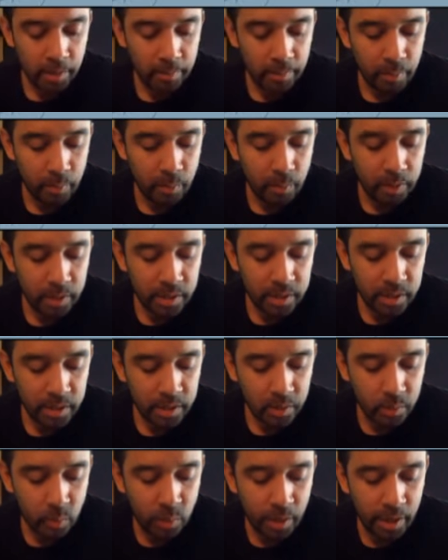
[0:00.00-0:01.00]
Number 1
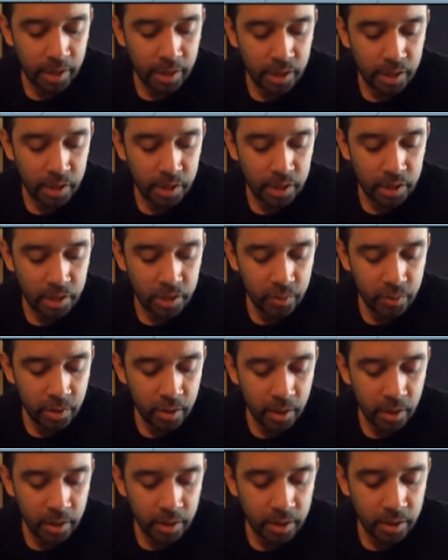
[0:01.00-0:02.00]
says, why should you
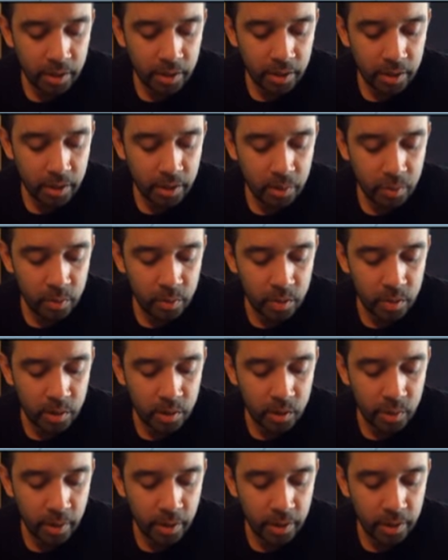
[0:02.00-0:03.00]
not use
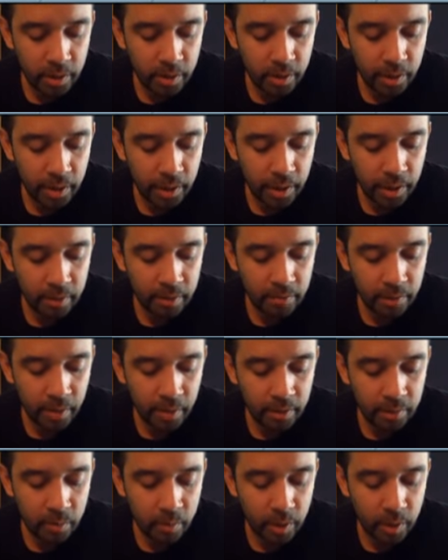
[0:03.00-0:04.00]
the trailer hand
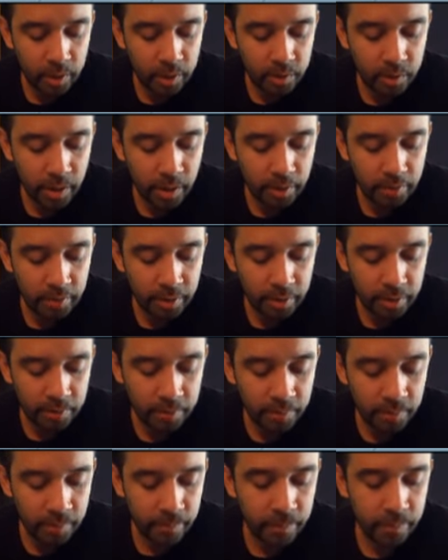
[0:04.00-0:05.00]
valve while driving?
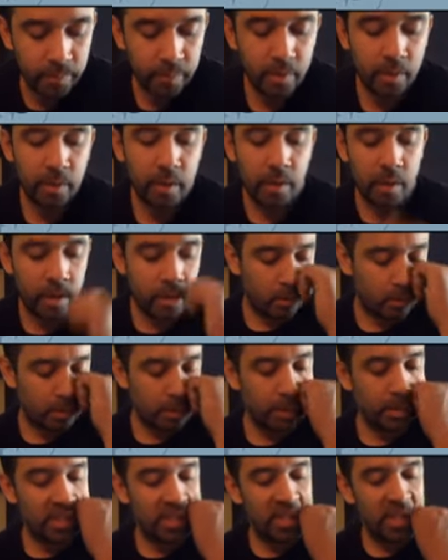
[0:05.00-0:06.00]

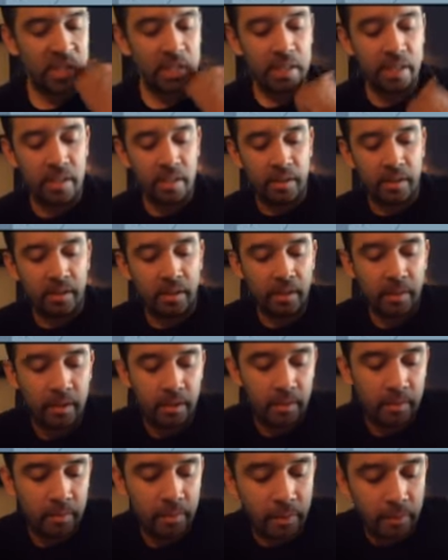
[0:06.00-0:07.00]
Well, it said that
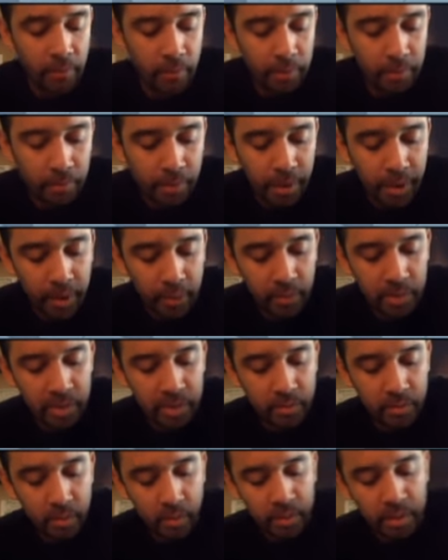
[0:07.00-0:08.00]
the foot brake
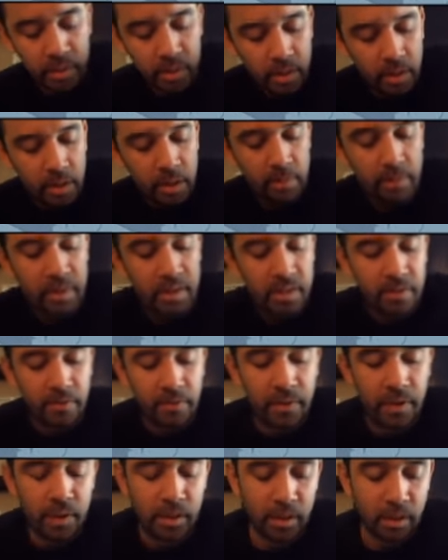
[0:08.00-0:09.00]
was going to be
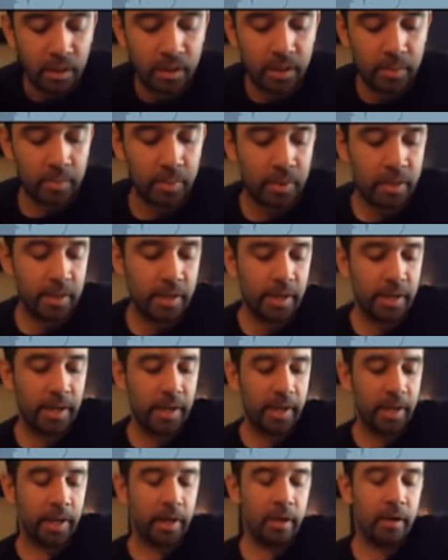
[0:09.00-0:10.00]
sufficient because it puts
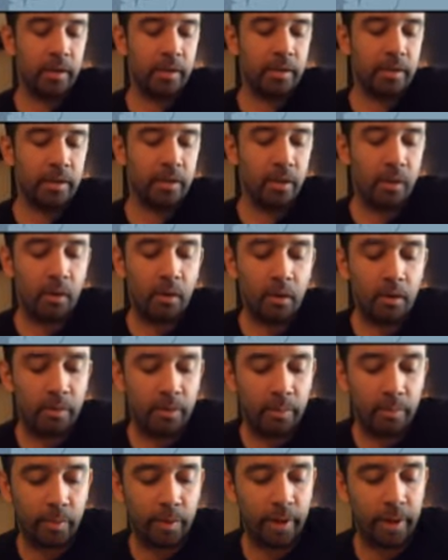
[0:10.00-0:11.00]
air to
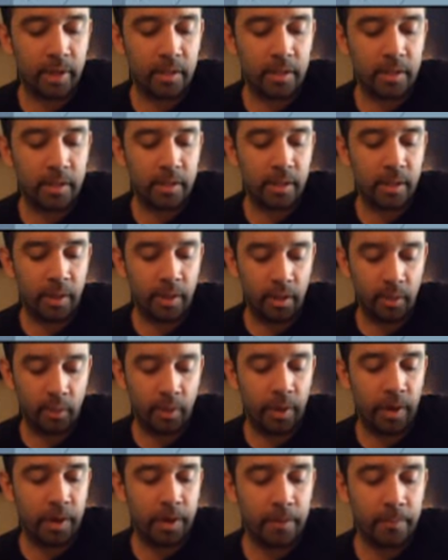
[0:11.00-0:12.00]
all the brakes
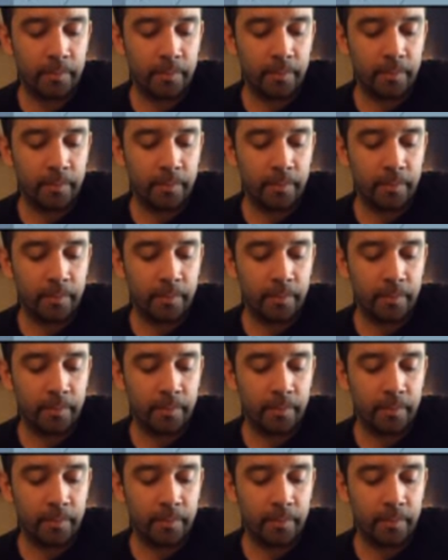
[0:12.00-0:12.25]
anyway.